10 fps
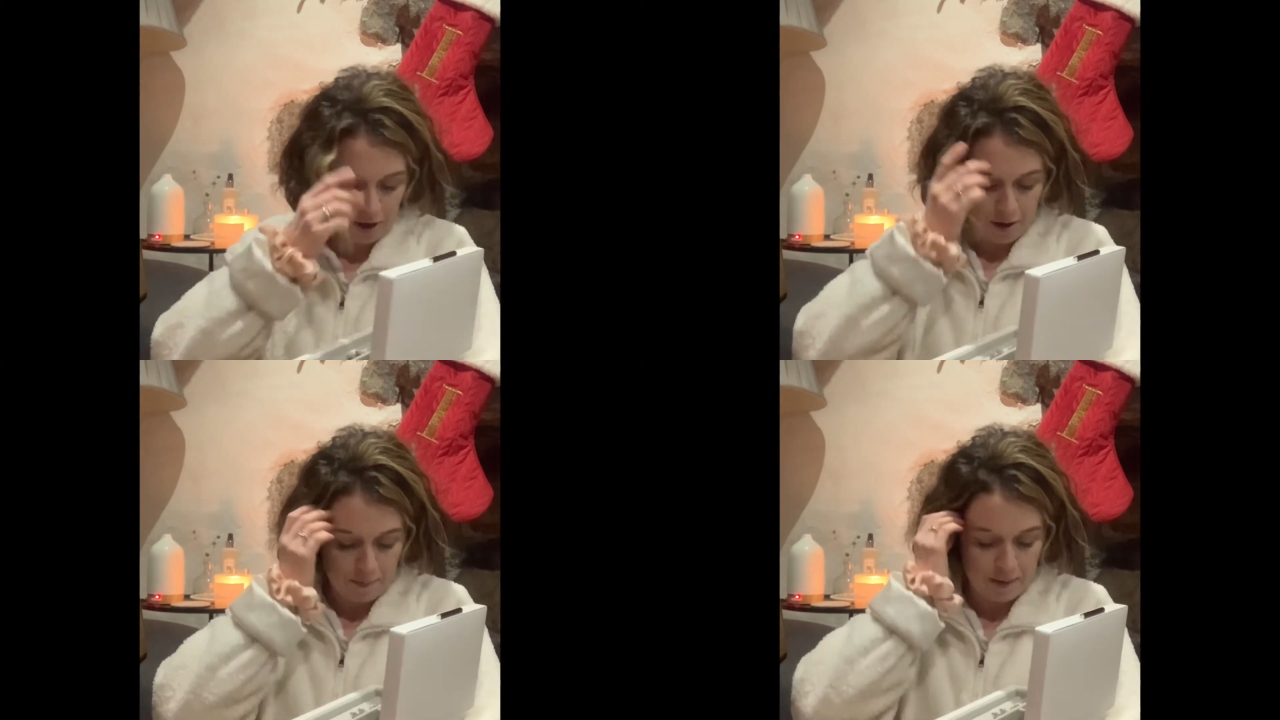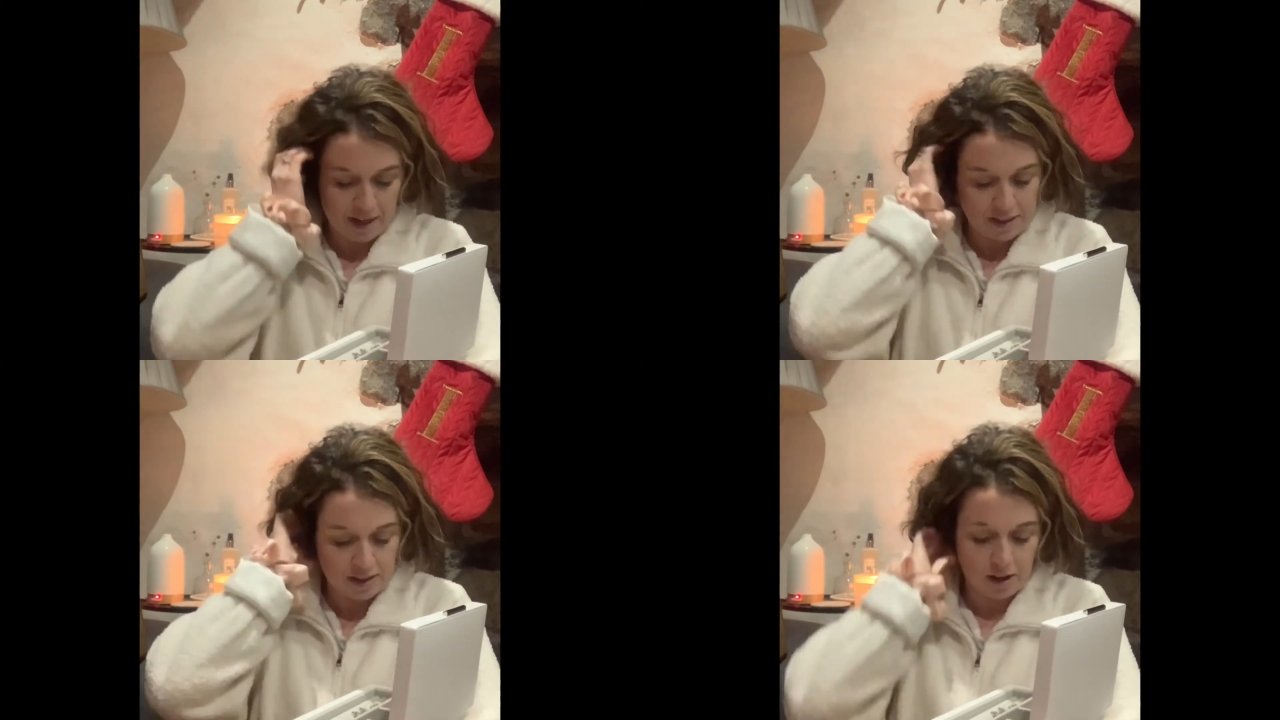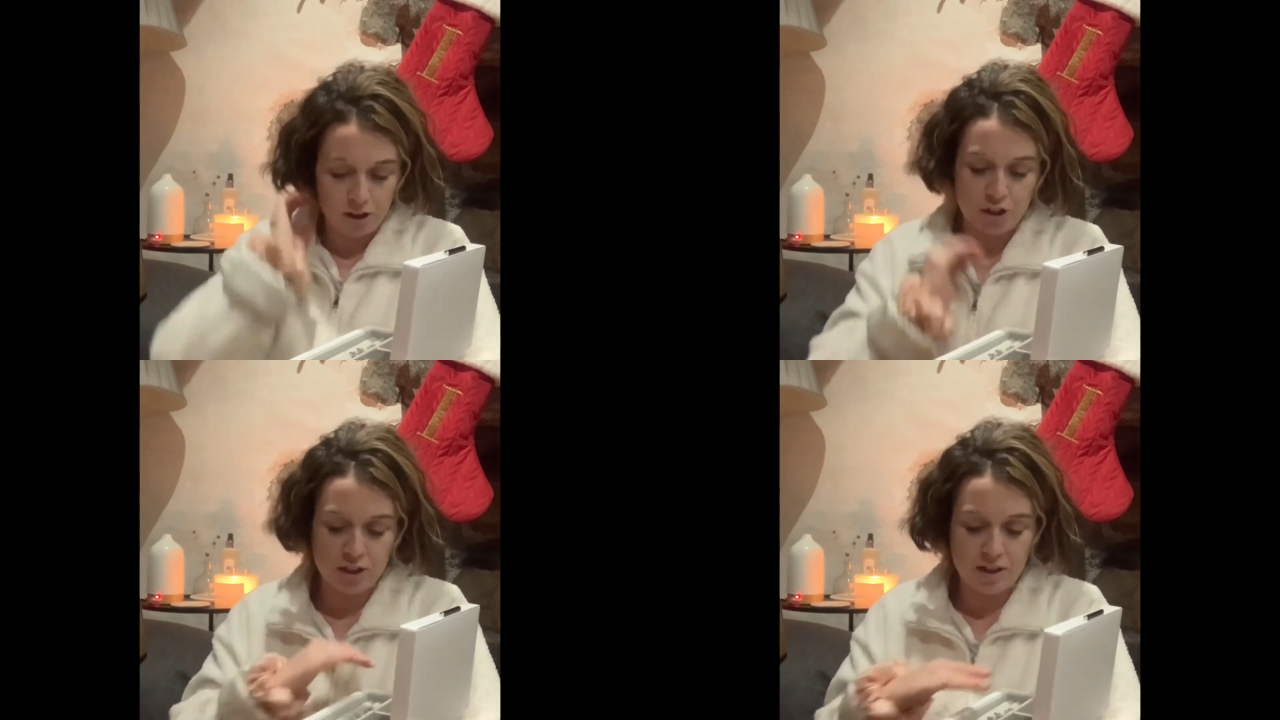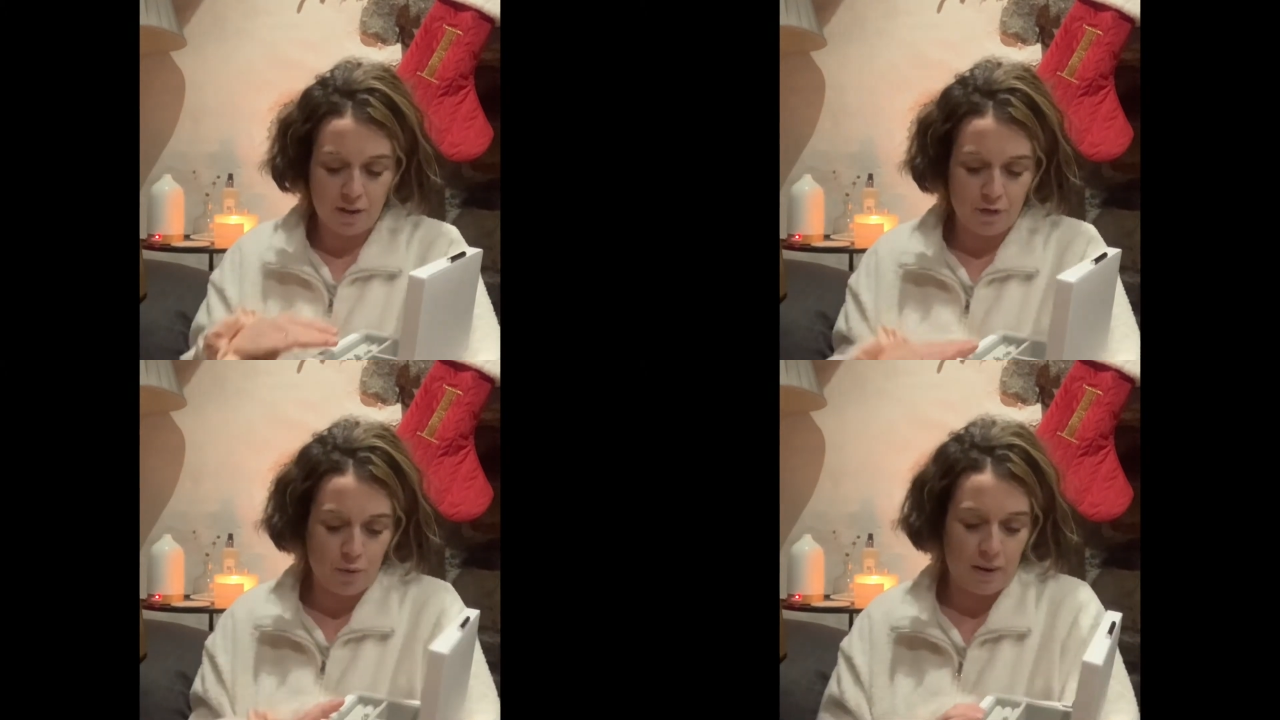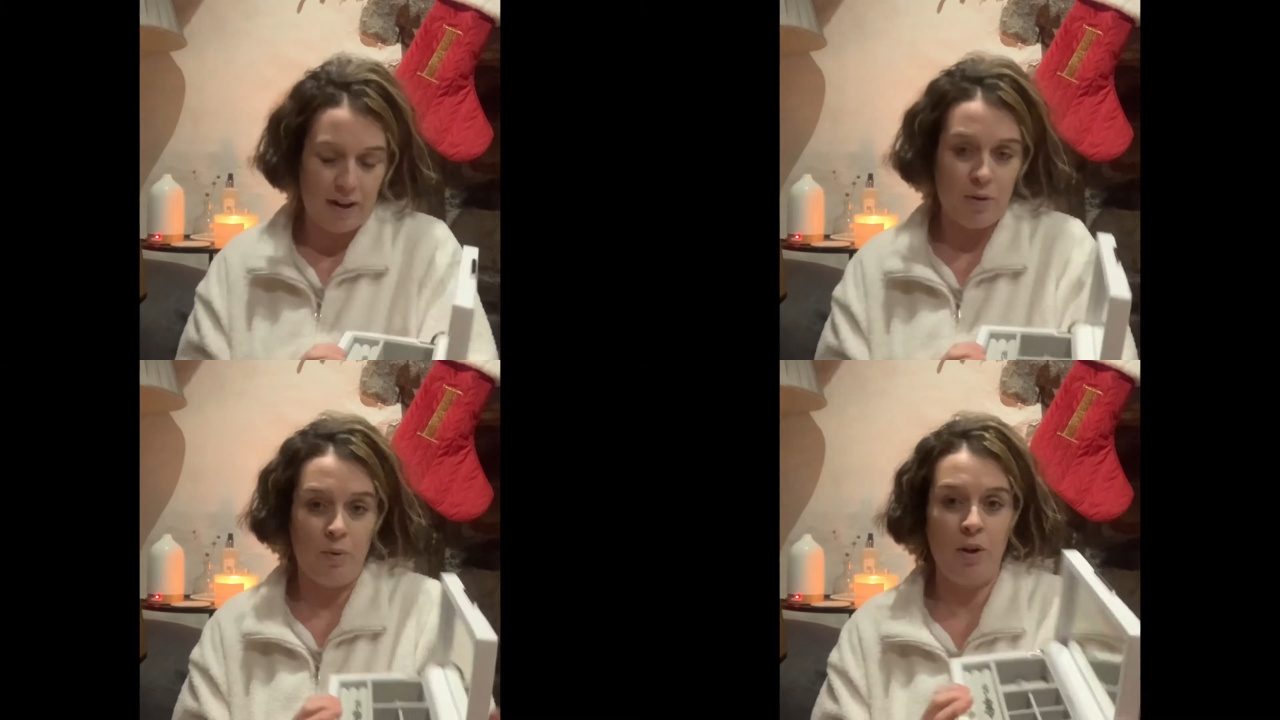but it, I just love the way it
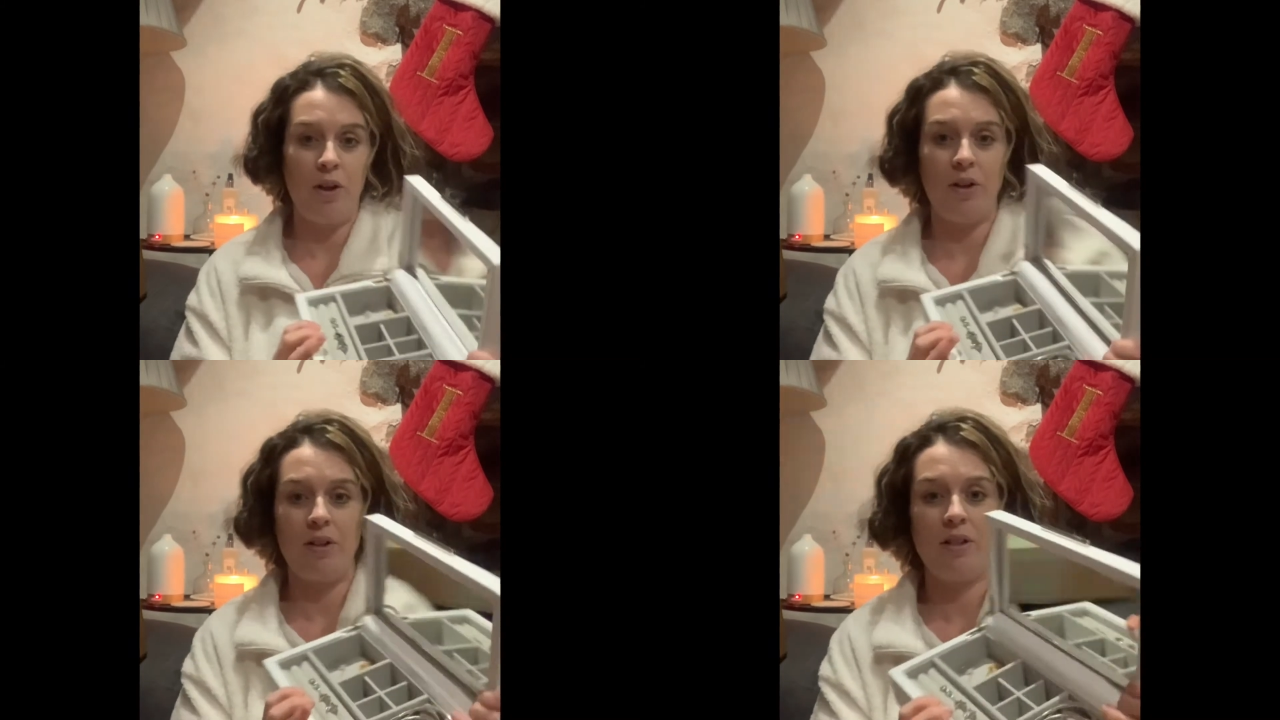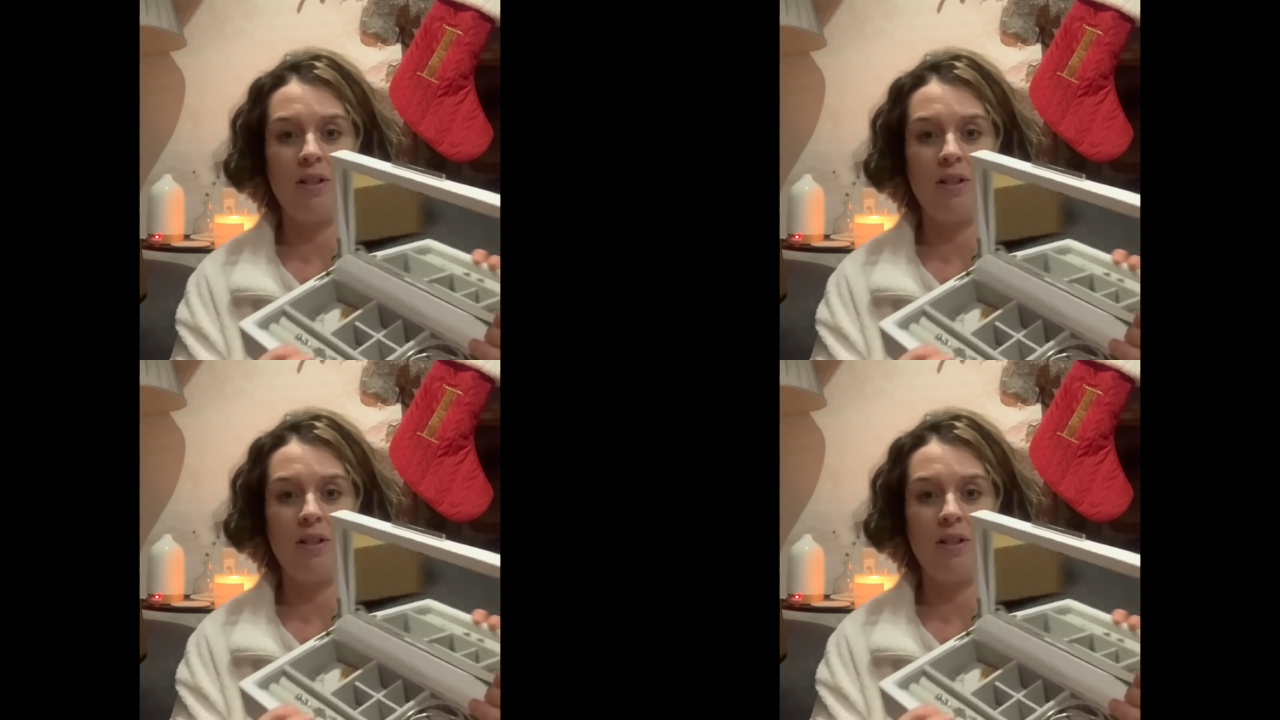all looks.